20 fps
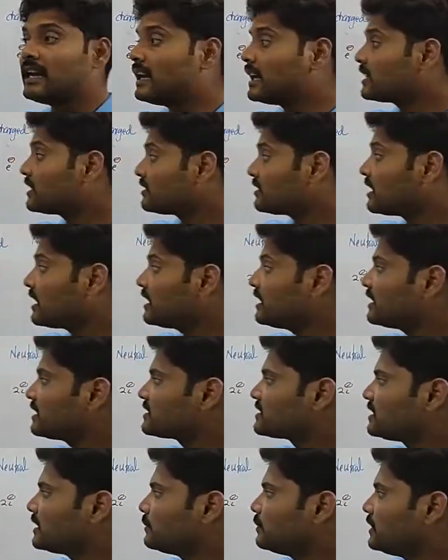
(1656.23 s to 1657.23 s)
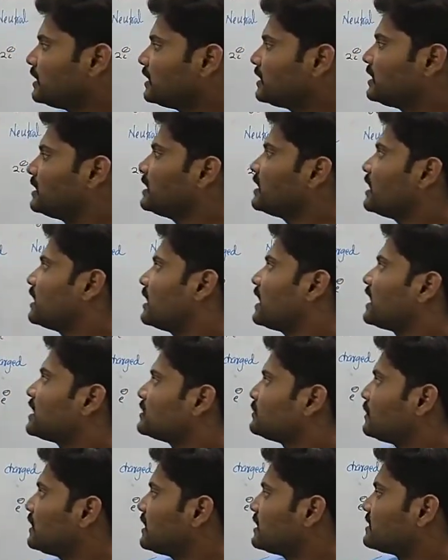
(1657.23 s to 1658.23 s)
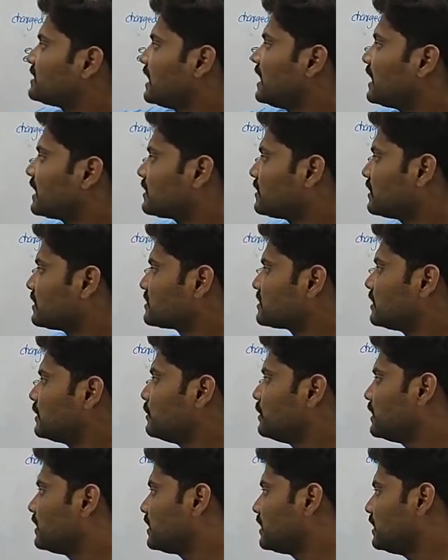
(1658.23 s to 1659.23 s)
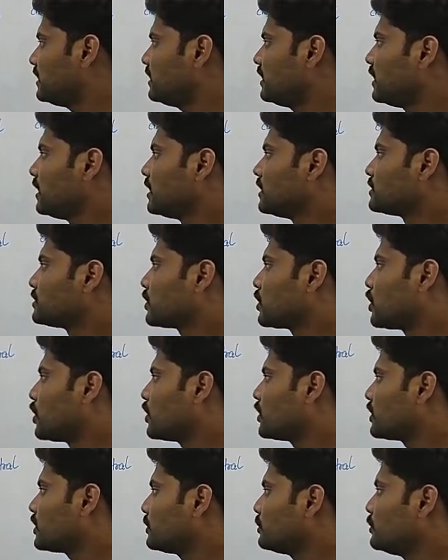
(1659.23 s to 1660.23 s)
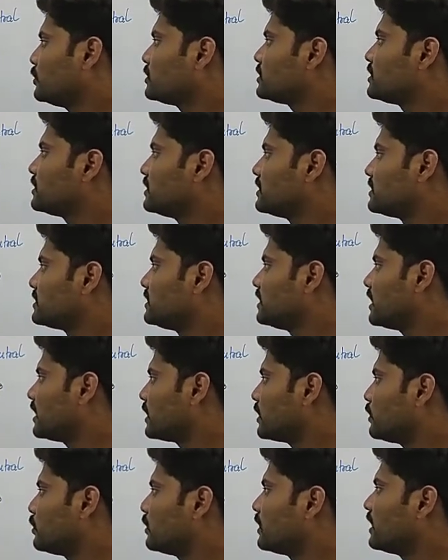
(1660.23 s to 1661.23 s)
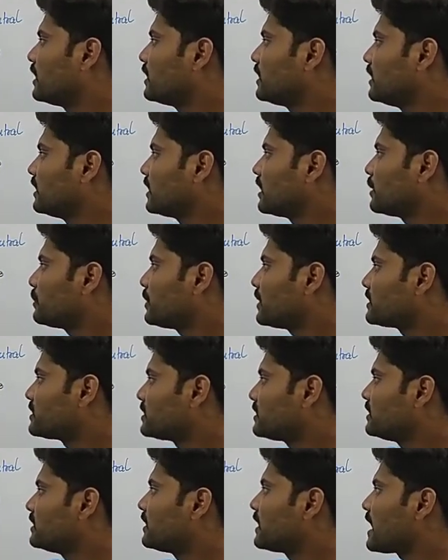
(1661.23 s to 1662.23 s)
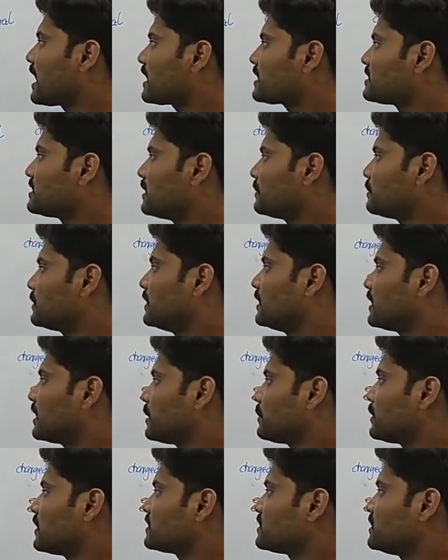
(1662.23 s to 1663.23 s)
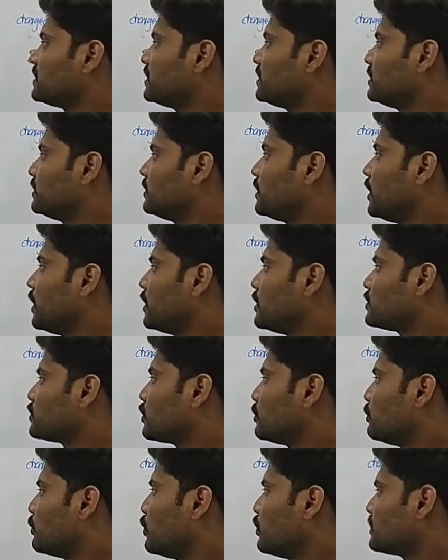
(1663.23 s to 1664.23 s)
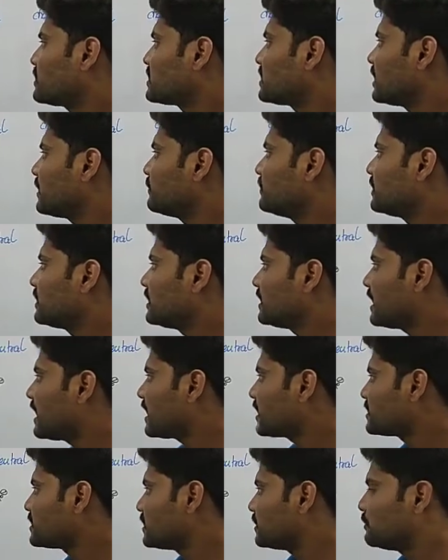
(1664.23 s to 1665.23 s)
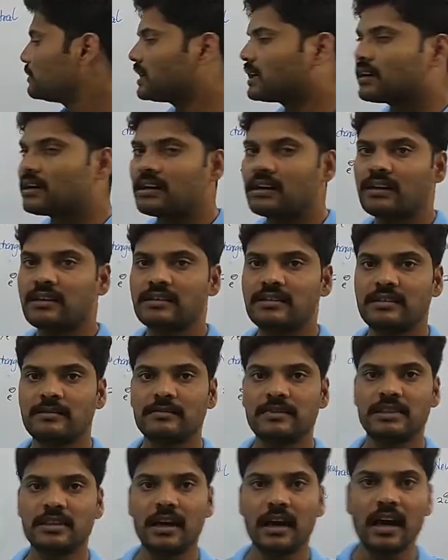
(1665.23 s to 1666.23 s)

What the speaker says: electronic stability and as well as electric stability, so contribution is there, donating capacity or accepting capacity. So most of the reaction mechanisms